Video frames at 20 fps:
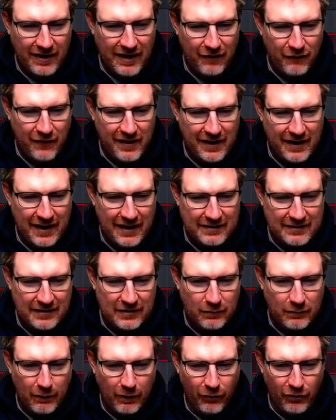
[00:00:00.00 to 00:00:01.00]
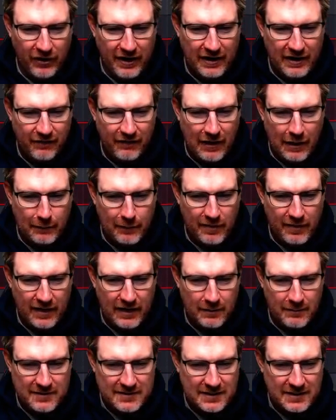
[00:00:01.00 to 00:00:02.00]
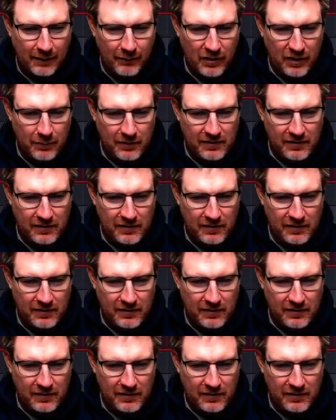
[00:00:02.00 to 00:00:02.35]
If we could get the 12th ahead of Albon, that'd be something. But